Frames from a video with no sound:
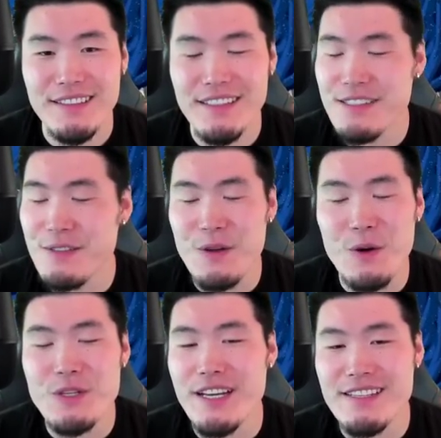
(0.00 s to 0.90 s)
There's
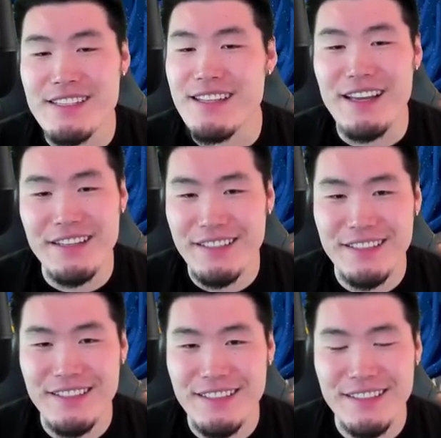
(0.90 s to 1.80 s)
no chance, he's dead.
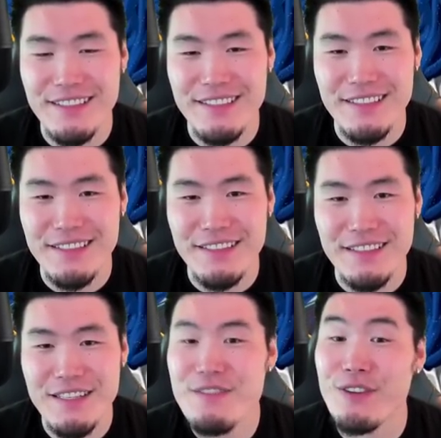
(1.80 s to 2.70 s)

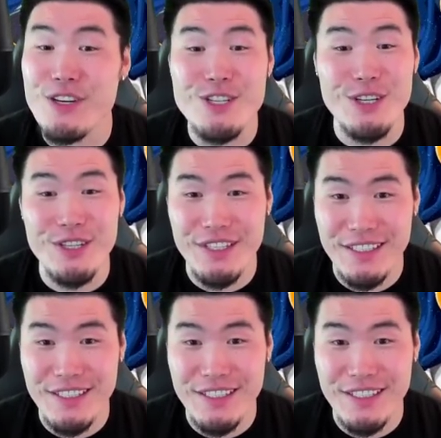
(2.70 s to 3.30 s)
For sure.